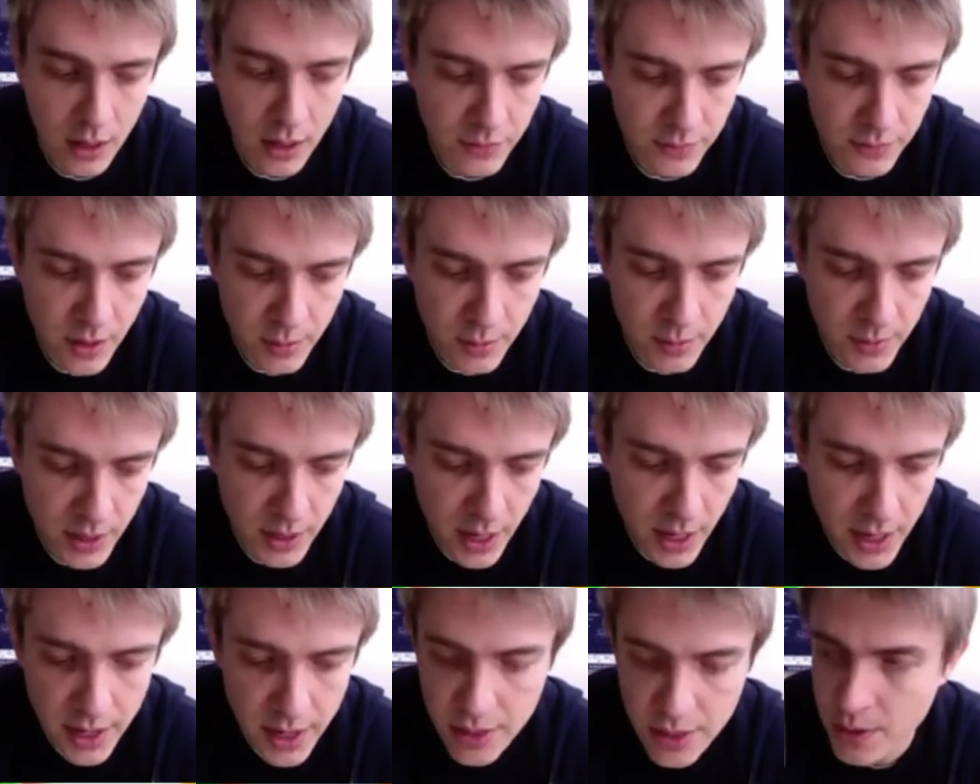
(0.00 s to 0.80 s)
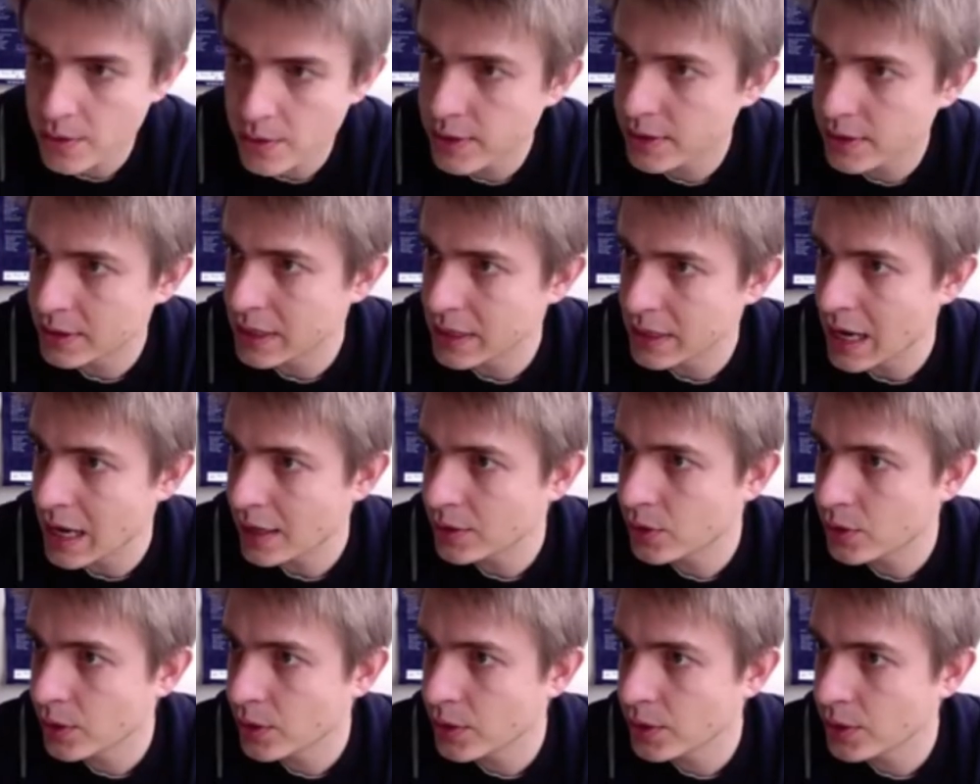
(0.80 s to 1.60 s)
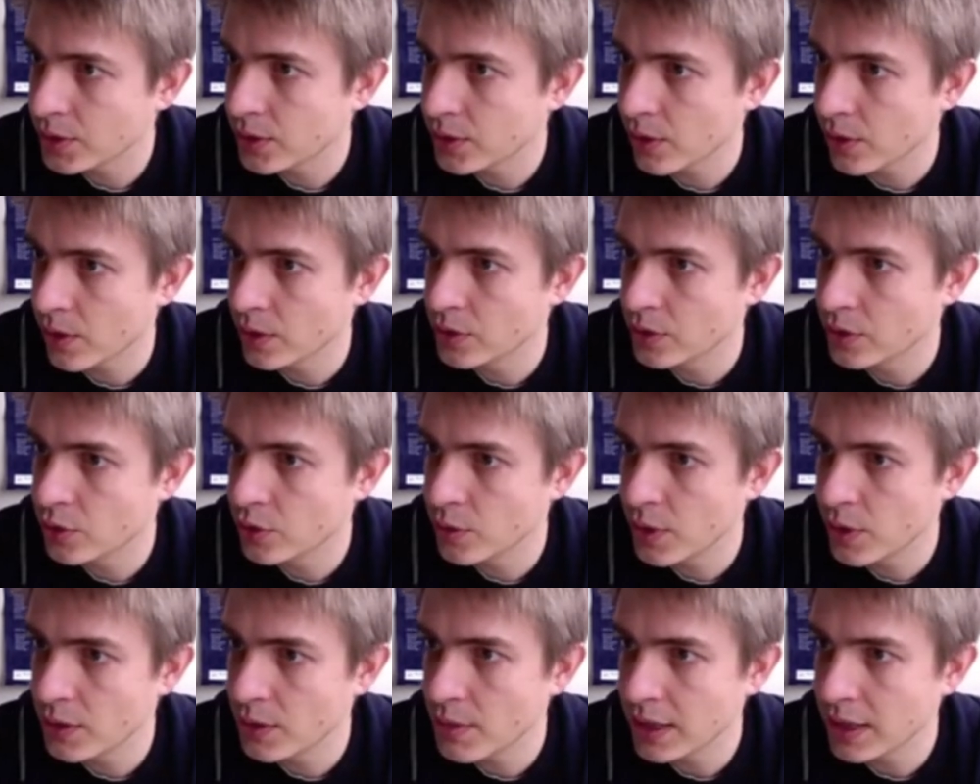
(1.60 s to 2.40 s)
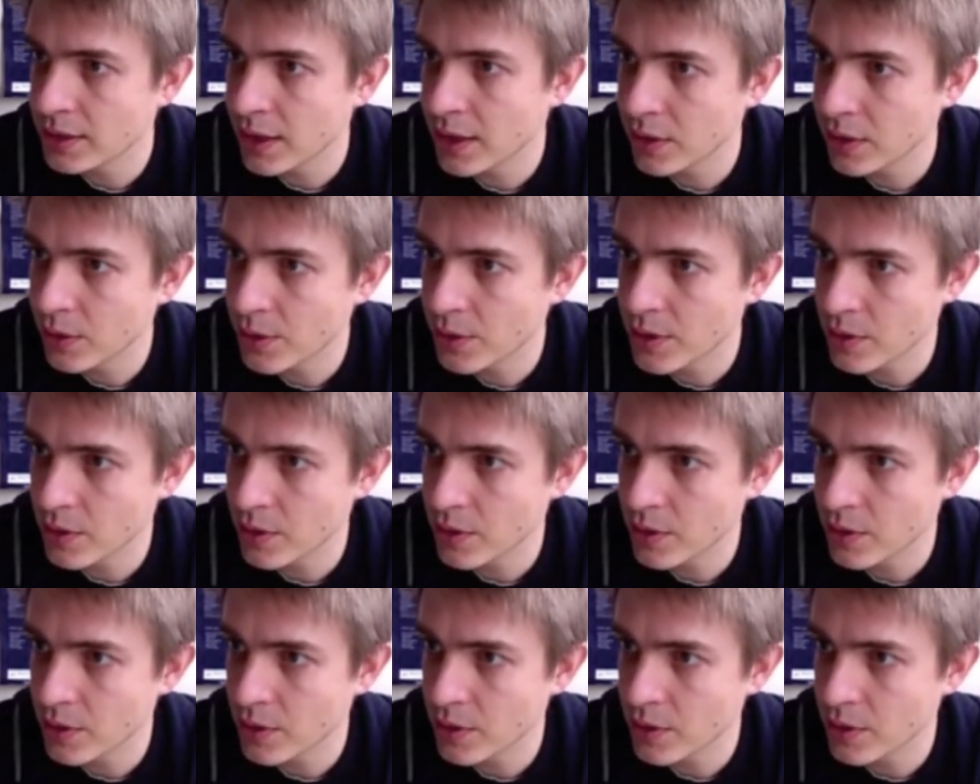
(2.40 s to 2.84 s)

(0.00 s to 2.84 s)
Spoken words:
from either the Zlatos or Du and Matano,